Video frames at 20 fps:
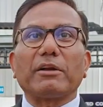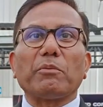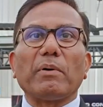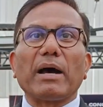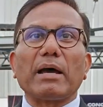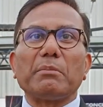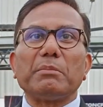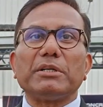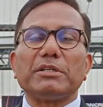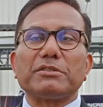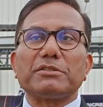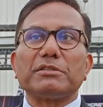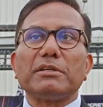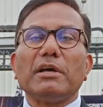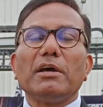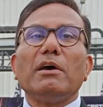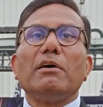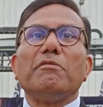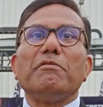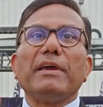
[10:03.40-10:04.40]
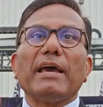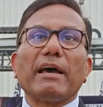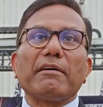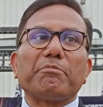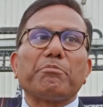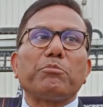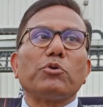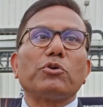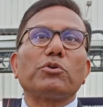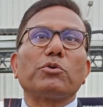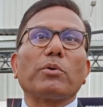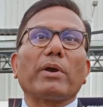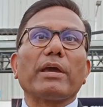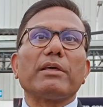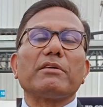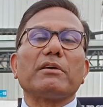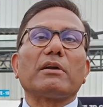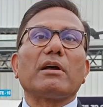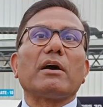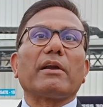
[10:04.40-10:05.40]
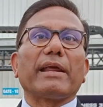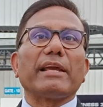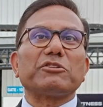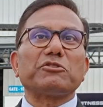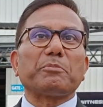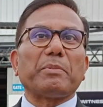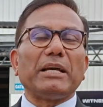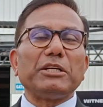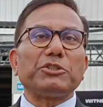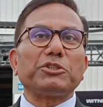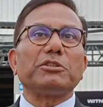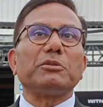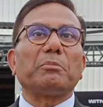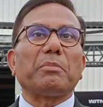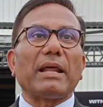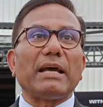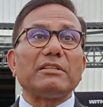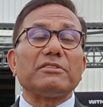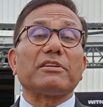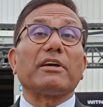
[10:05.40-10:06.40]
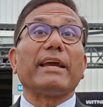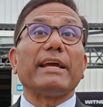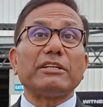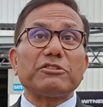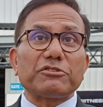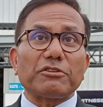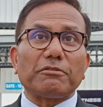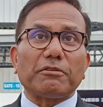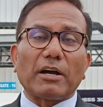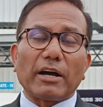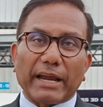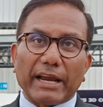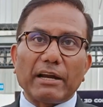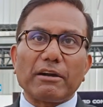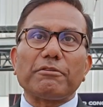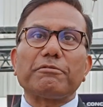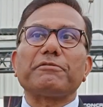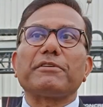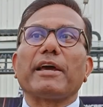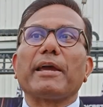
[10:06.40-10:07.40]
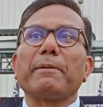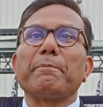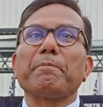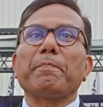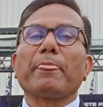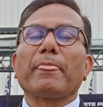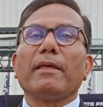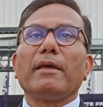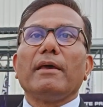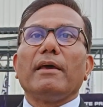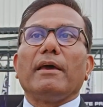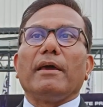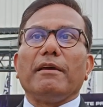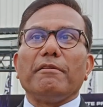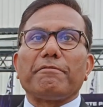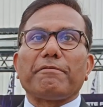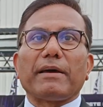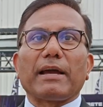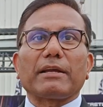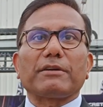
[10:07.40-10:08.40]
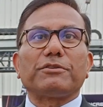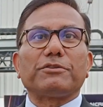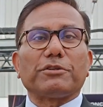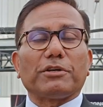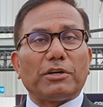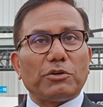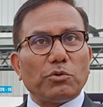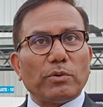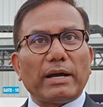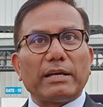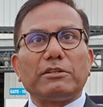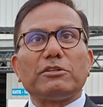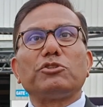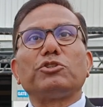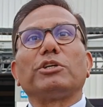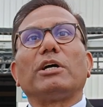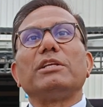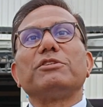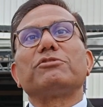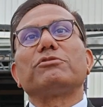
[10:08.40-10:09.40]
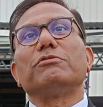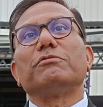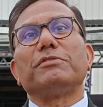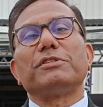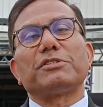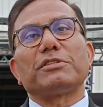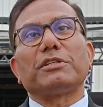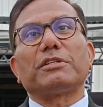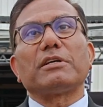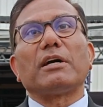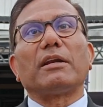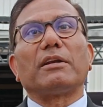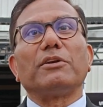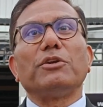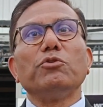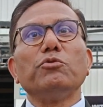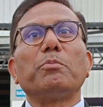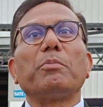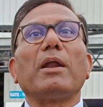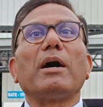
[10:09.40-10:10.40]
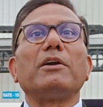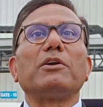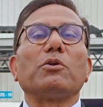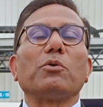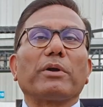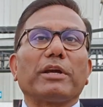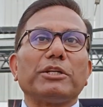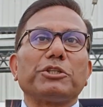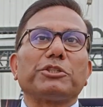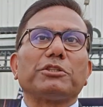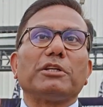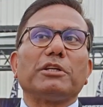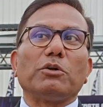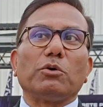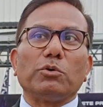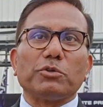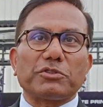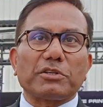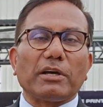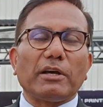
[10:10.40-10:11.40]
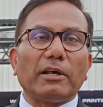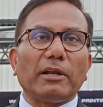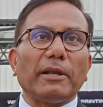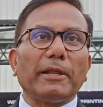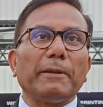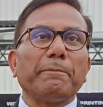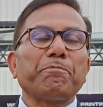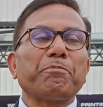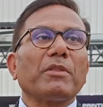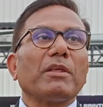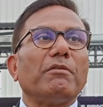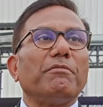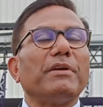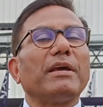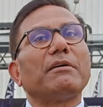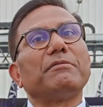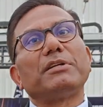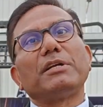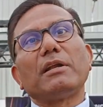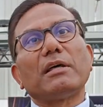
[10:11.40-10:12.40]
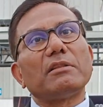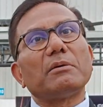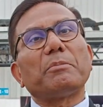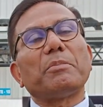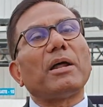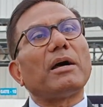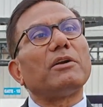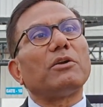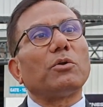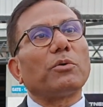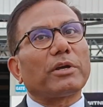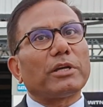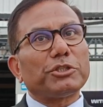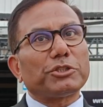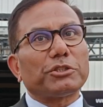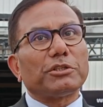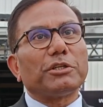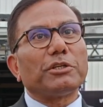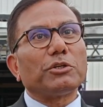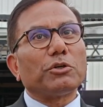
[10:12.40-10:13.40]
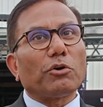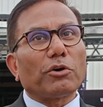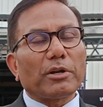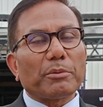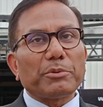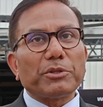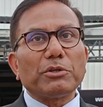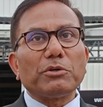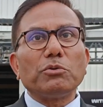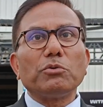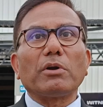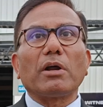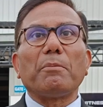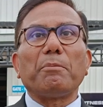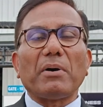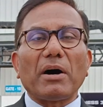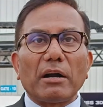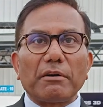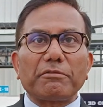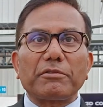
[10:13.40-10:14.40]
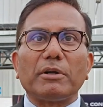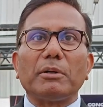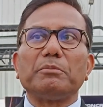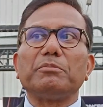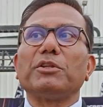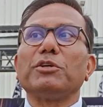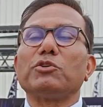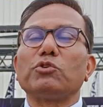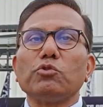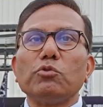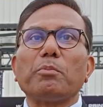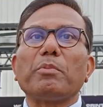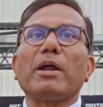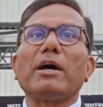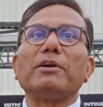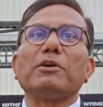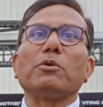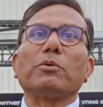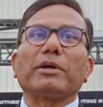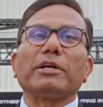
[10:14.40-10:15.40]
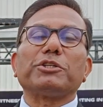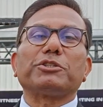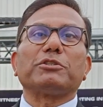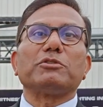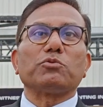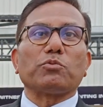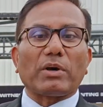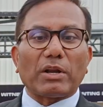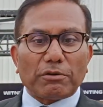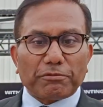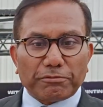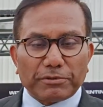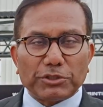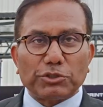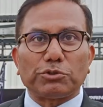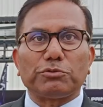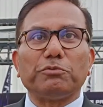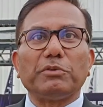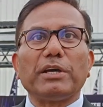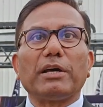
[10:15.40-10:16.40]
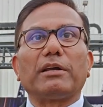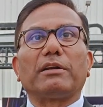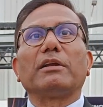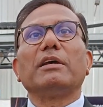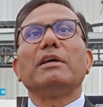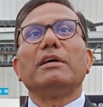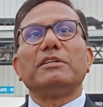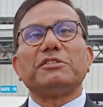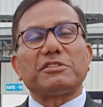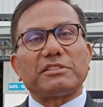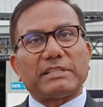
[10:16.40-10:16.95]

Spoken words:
the requirements, we have put together our expansion plans ahead of time. In fact, you had the chance to visit our new plant location in Hosahalli. We have another plant location in Gauribidanur, apart from the 2 plant locations, one of which we are